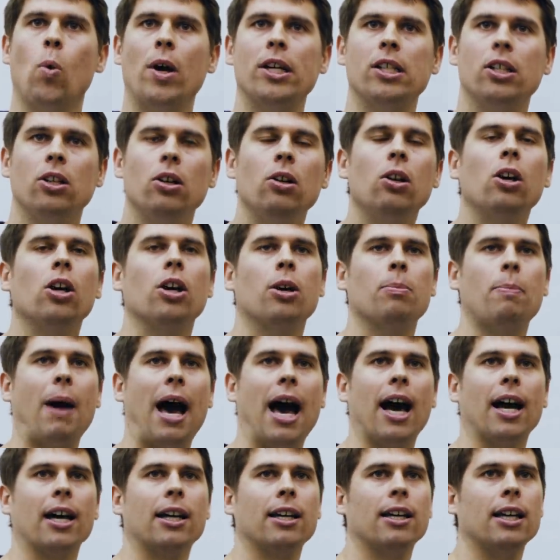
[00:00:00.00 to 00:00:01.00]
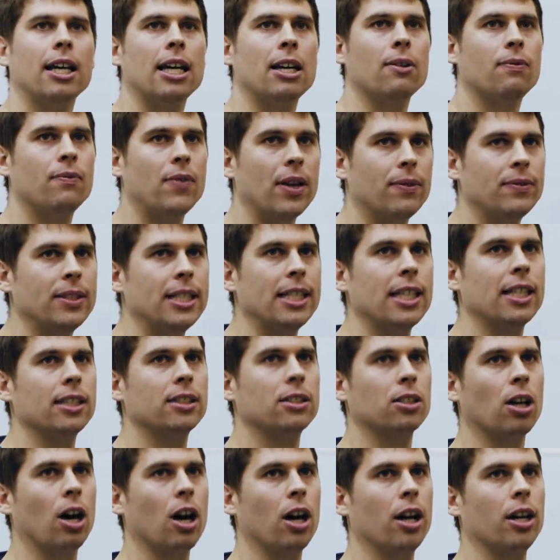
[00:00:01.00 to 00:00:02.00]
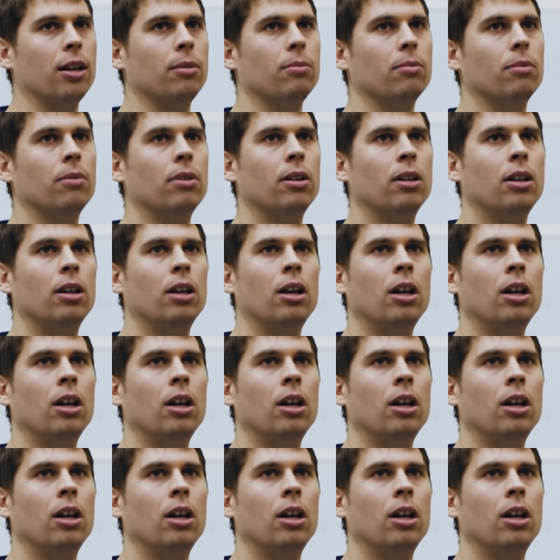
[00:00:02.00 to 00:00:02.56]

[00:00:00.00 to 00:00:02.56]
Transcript: when you look back in 50 years' time,